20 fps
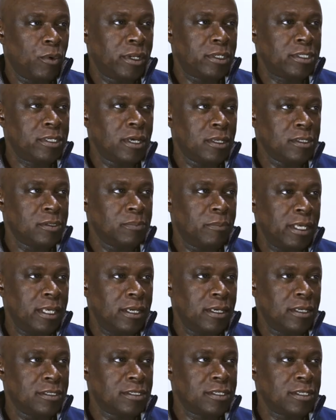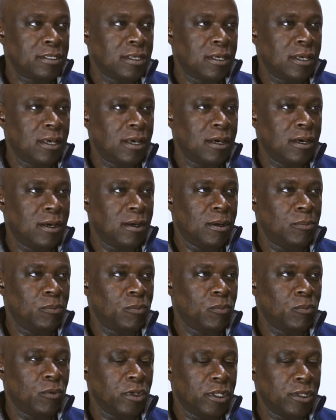what it tells me is,
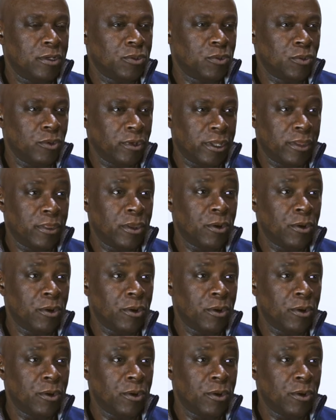really and truly,